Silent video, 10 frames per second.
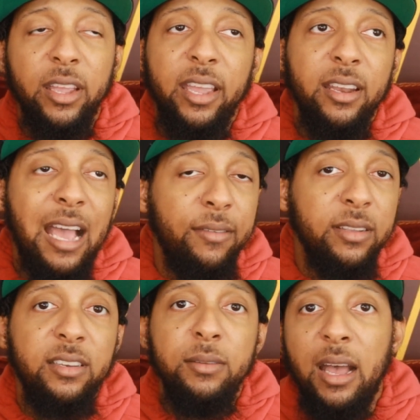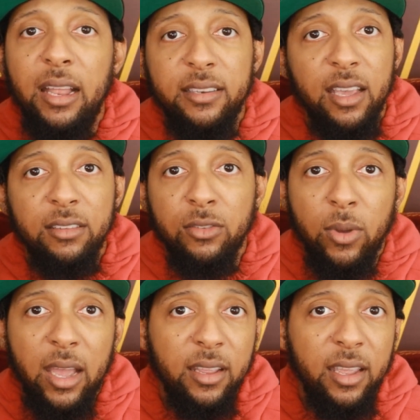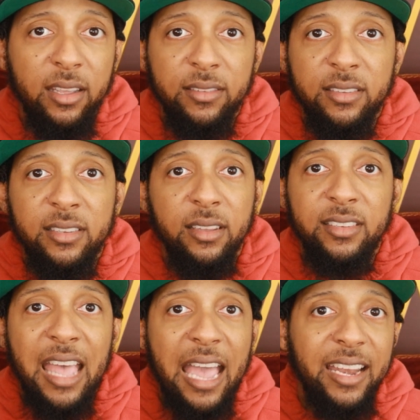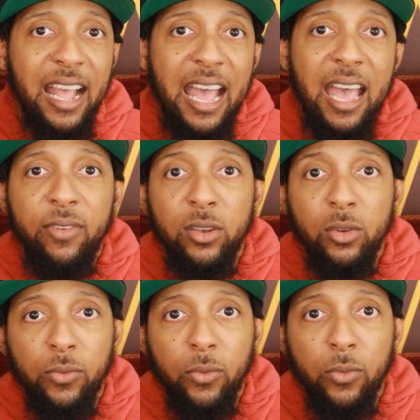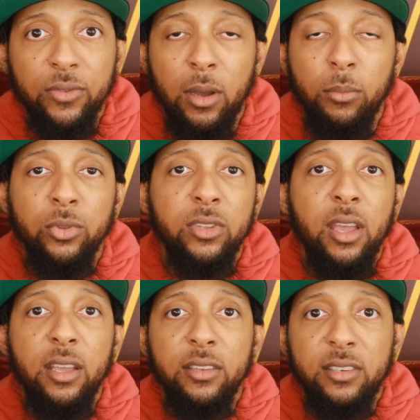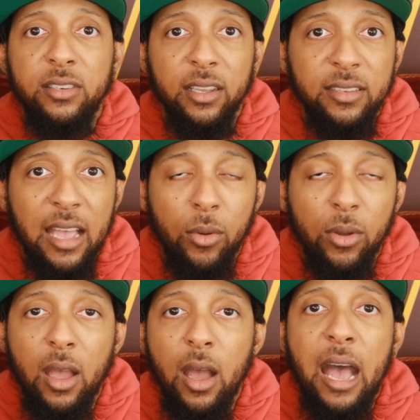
And obviously, Montez Sweat and his sack and a half and two forced fumbles sticks out.